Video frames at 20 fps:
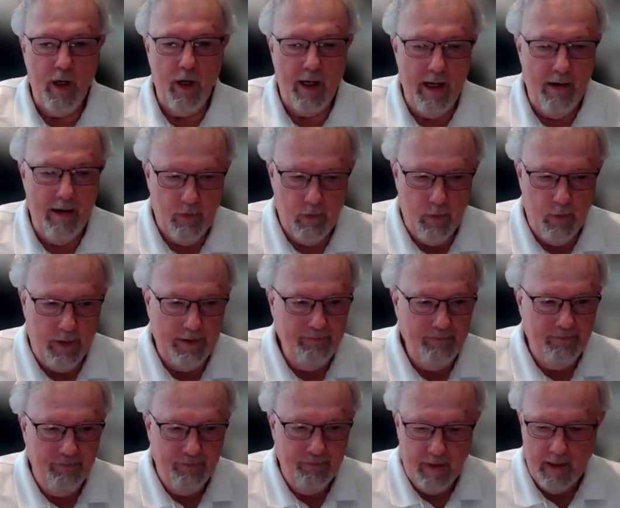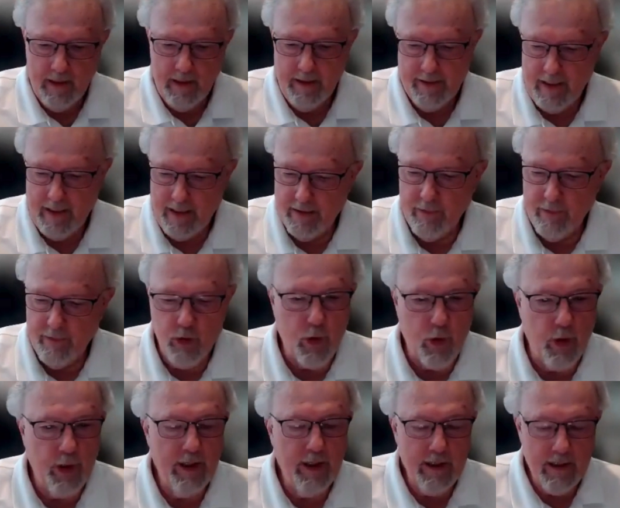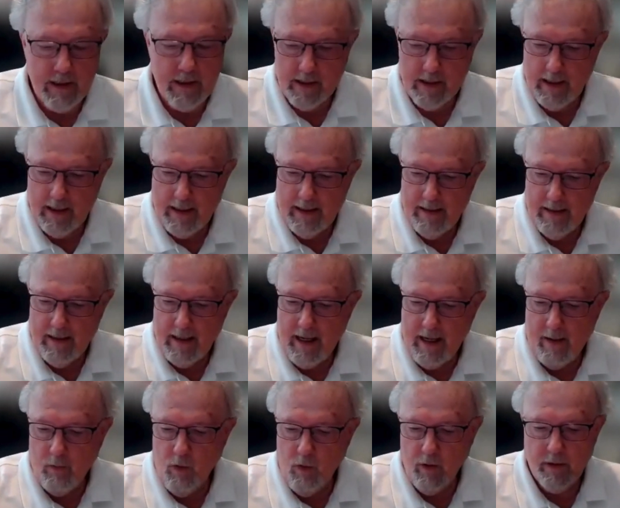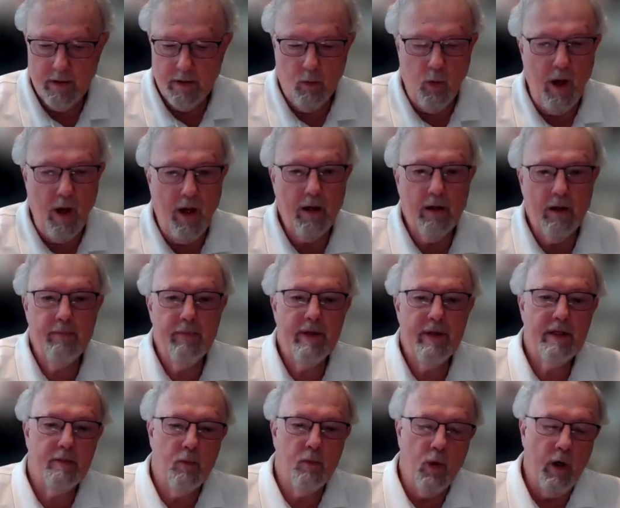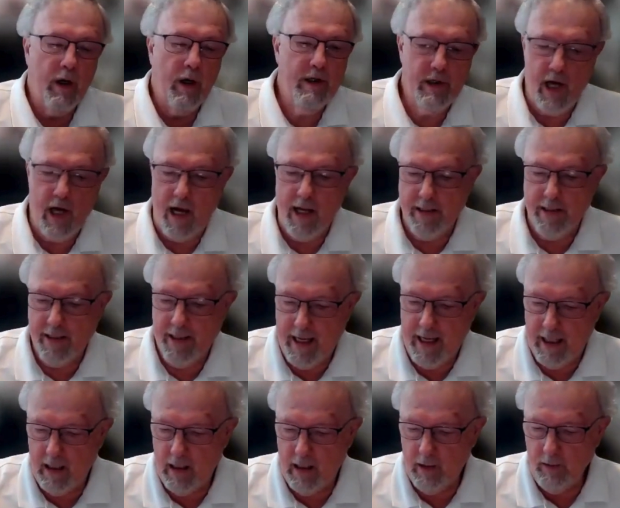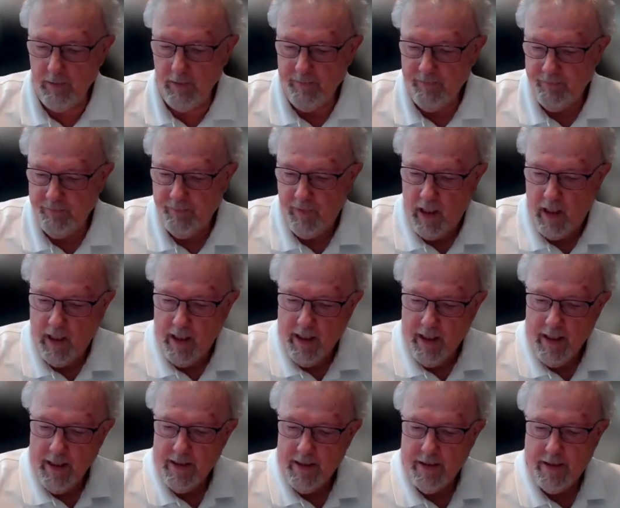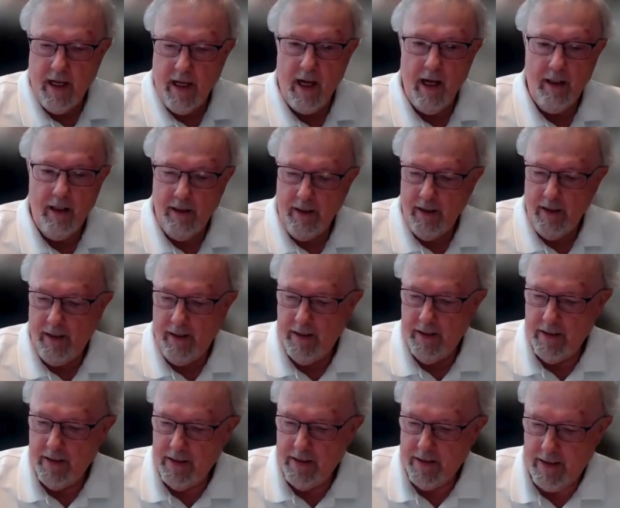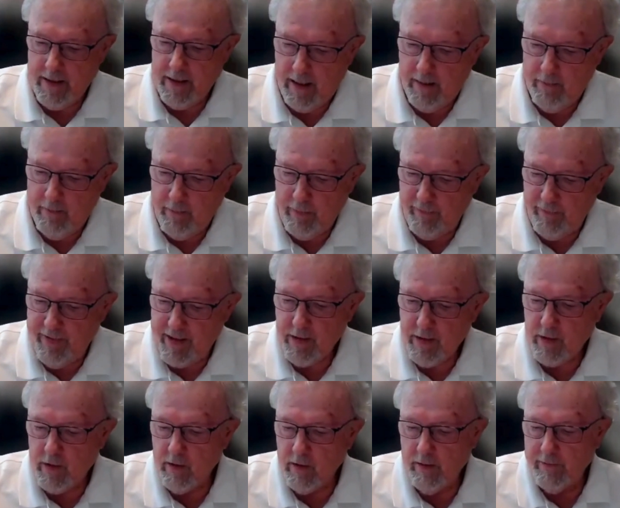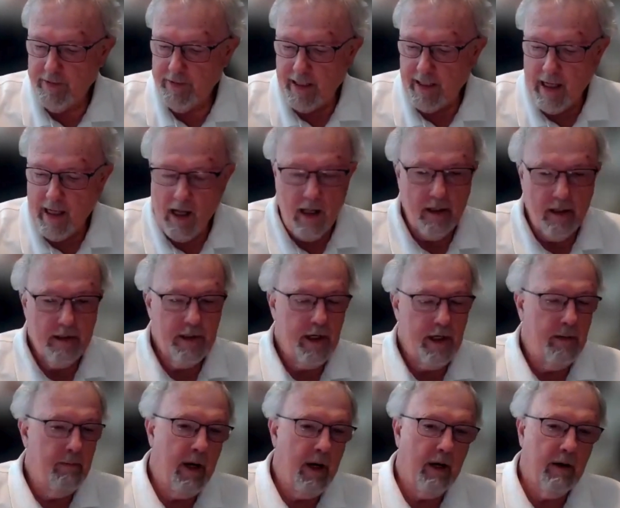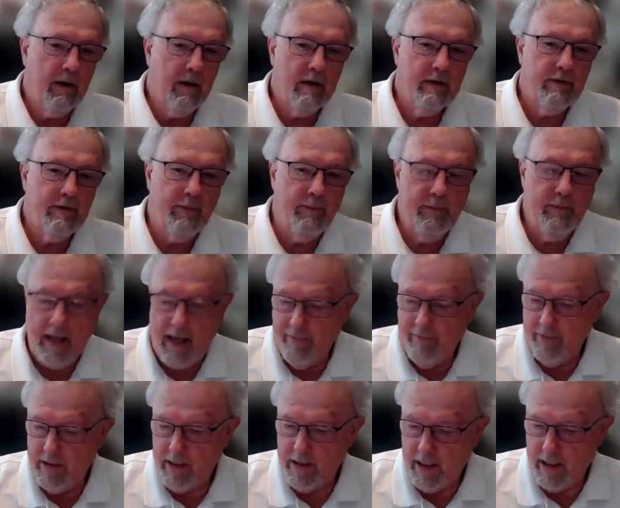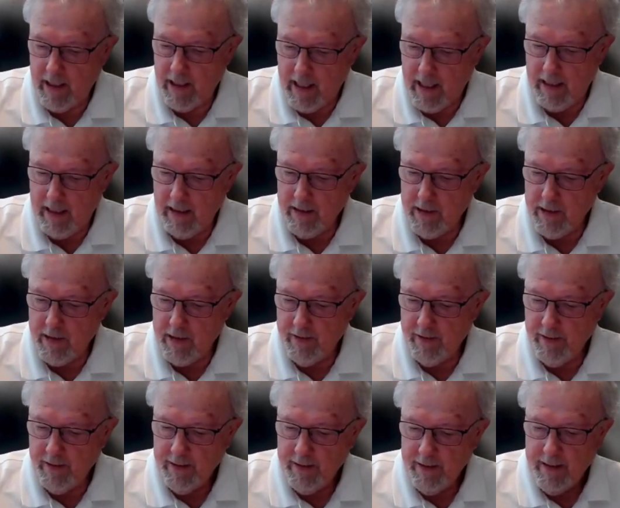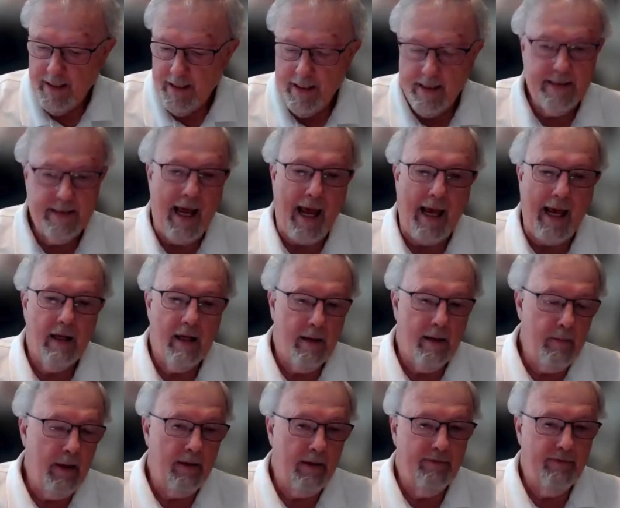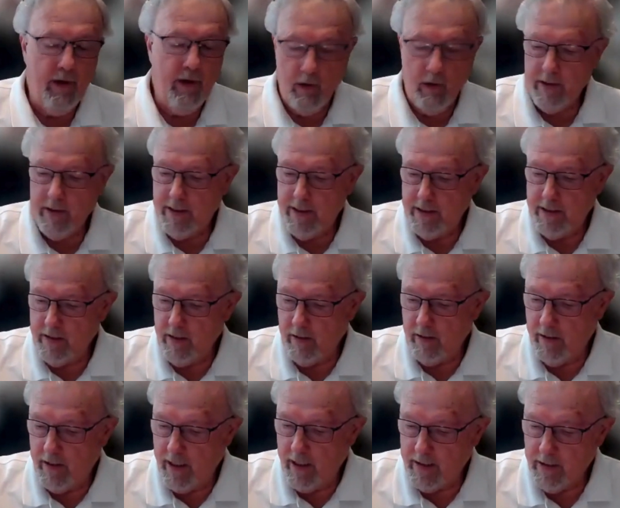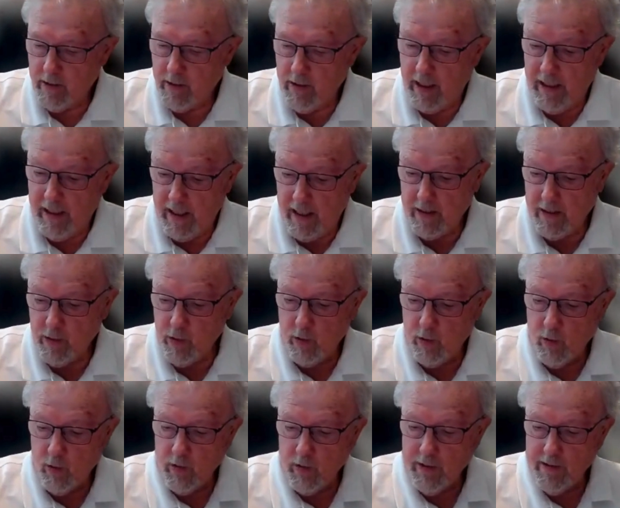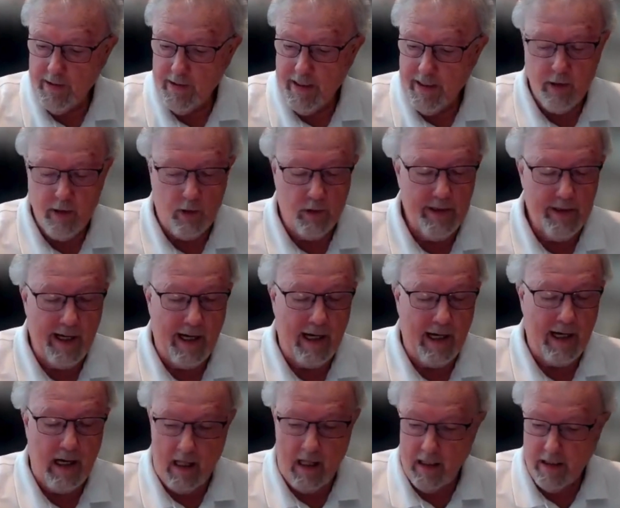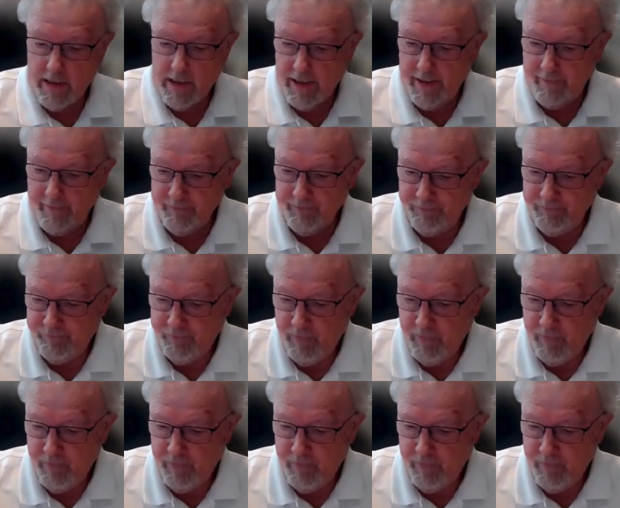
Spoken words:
morning, everyone. Thanks for joining us. I want to welcome this morning John Kello. John is a professor of Psychology Emeritus from Davidson College. His academic focus is on industrial organizational psychology.